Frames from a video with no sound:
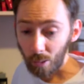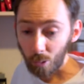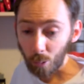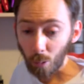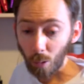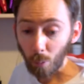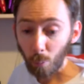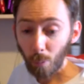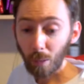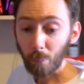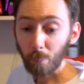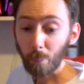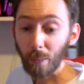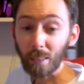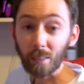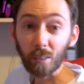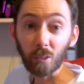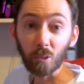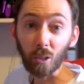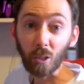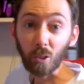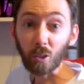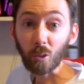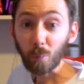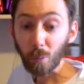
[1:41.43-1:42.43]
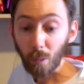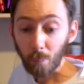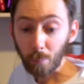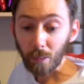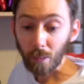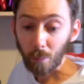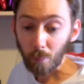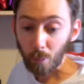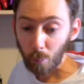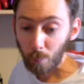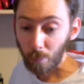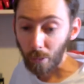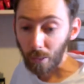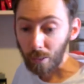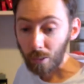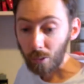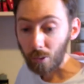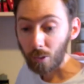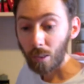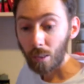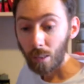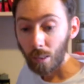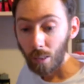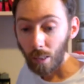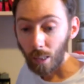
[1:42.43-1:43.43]
so I went back to Central Birmingham
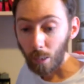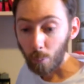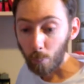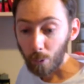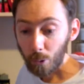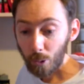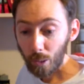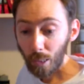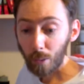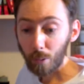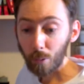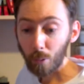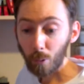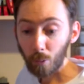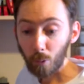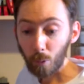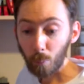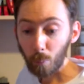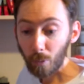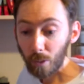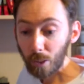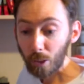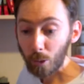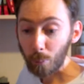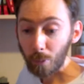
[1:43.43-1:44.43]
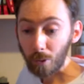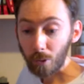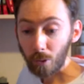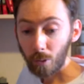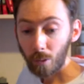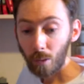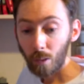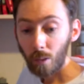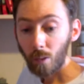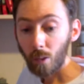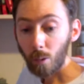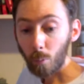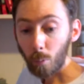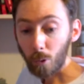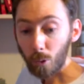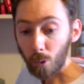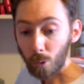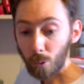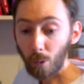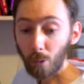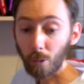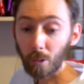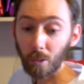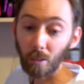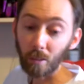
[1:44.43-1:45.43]
Springs and we settled on replacements that were
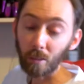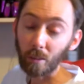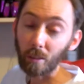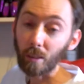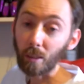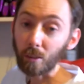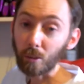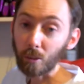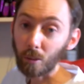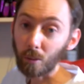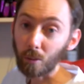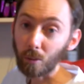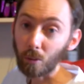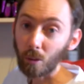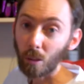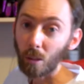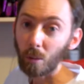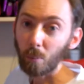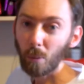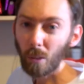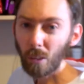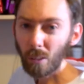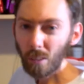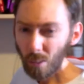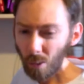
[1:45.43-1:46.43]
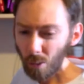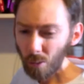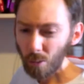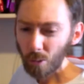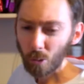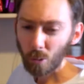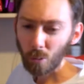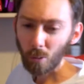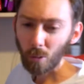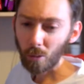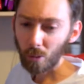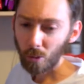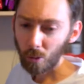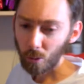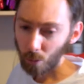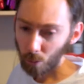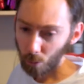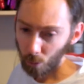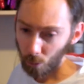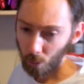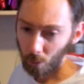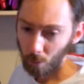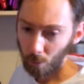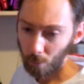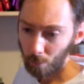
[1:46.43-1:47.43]
stronger than the originals, but not as strong as
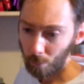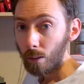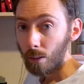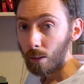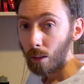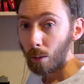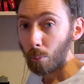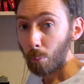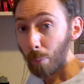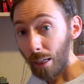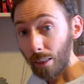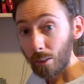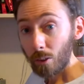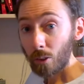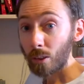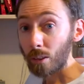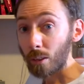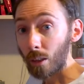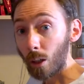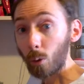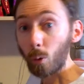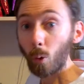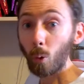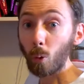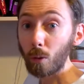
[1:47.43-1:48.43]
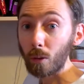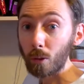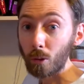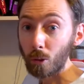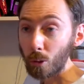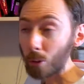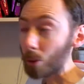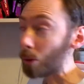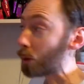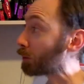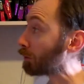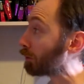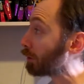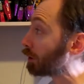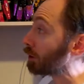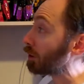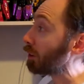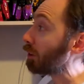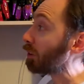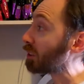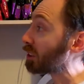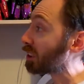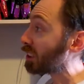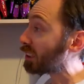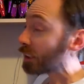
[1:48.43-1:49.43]
those. Max can now hold his sword for
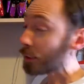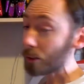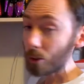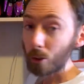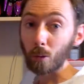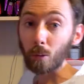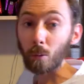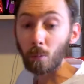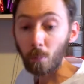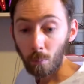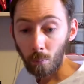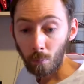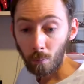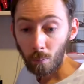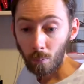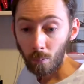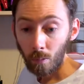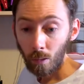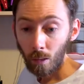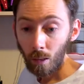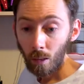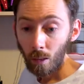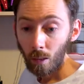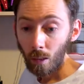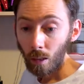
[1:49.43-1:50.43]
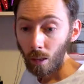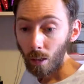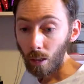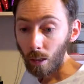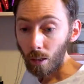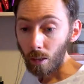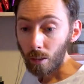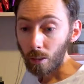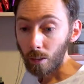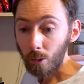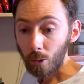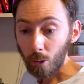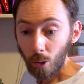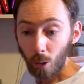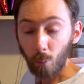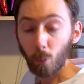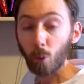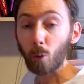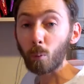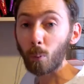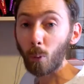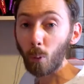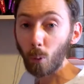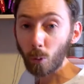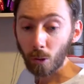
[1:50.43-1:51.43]
as long as he needs to. He's got
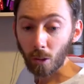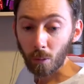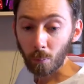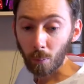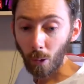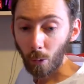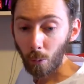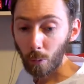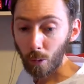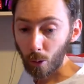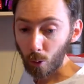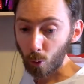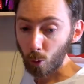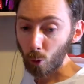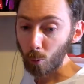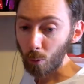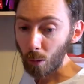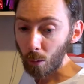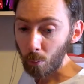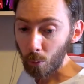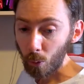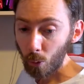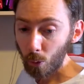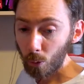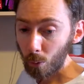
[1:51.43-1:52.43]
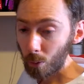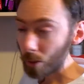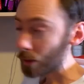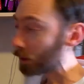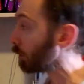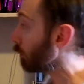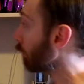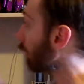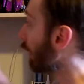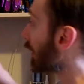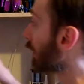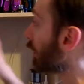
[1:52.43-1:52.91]
more posing power in robot mode with a